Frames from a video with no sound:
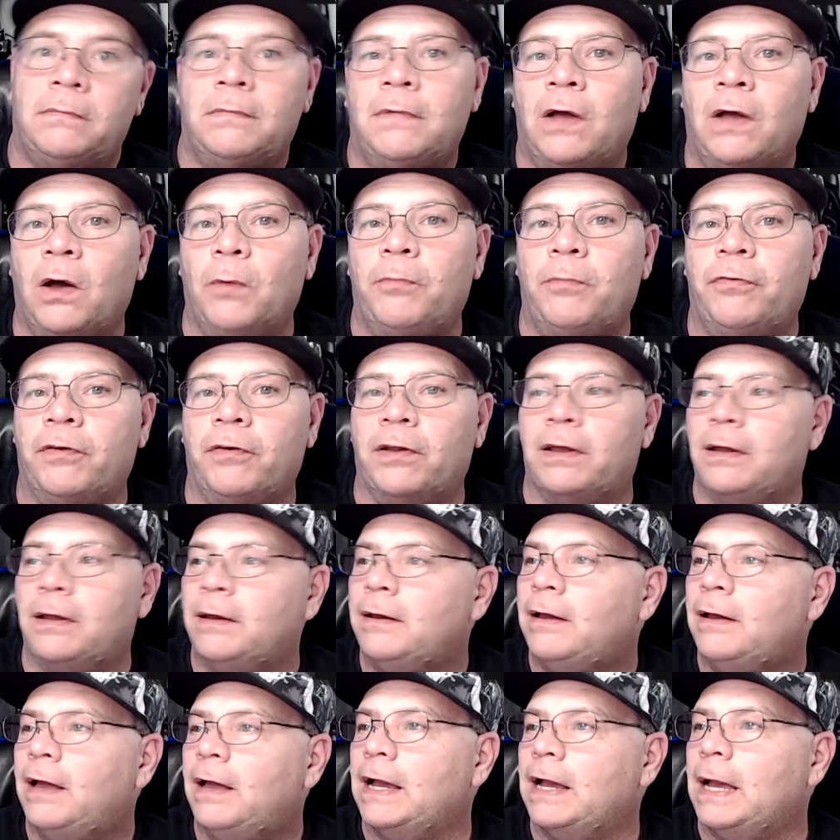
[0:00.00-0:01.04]
Hopefully.
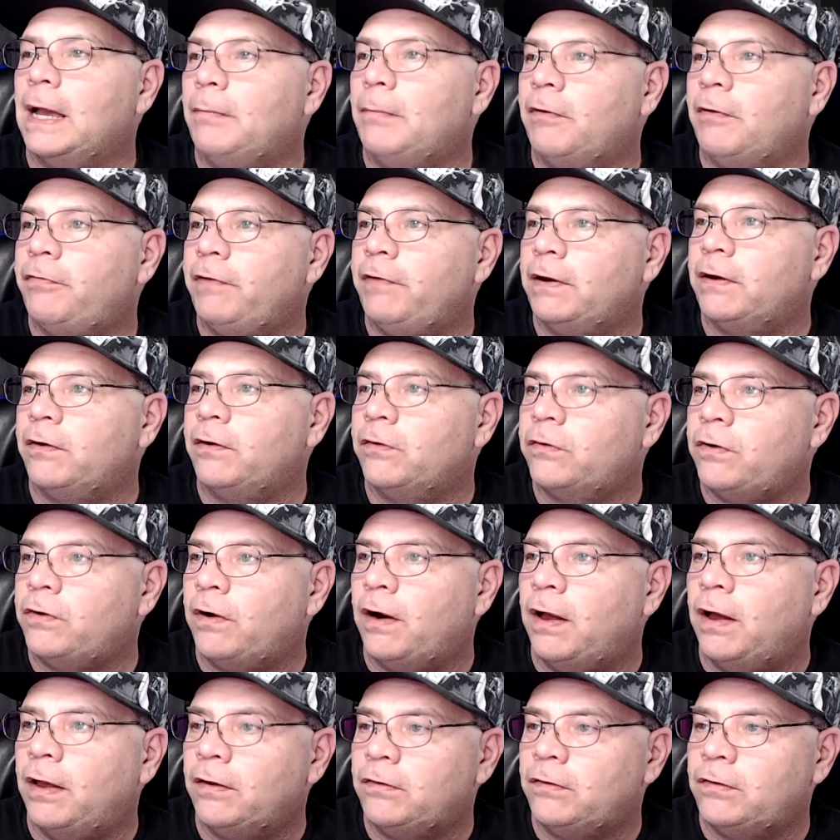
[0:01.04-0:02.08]
I got my fingers
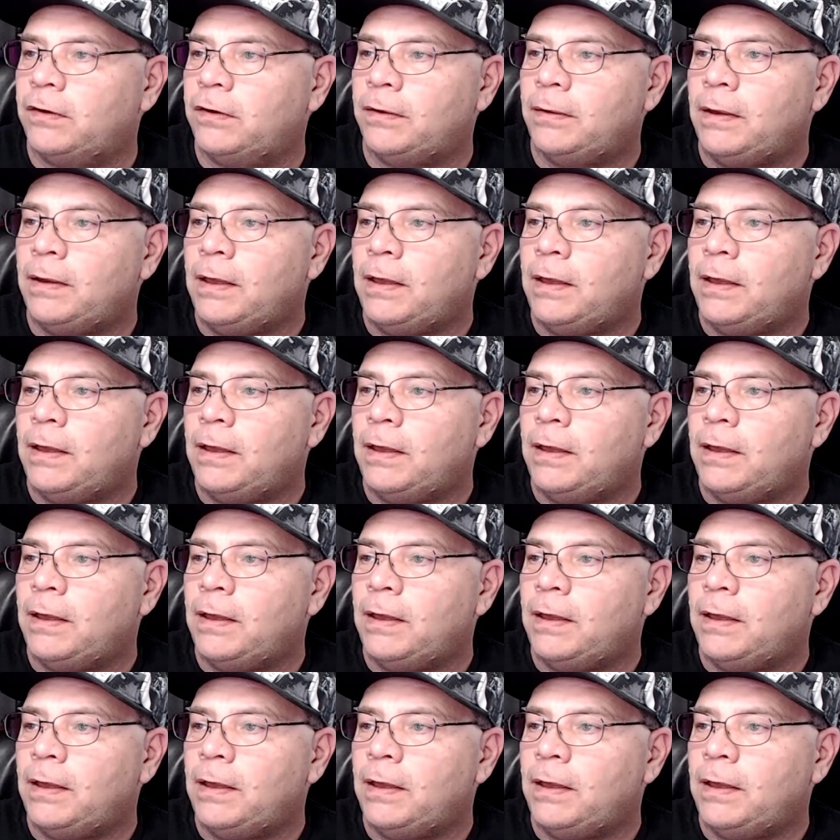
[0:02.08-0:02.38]
crossed.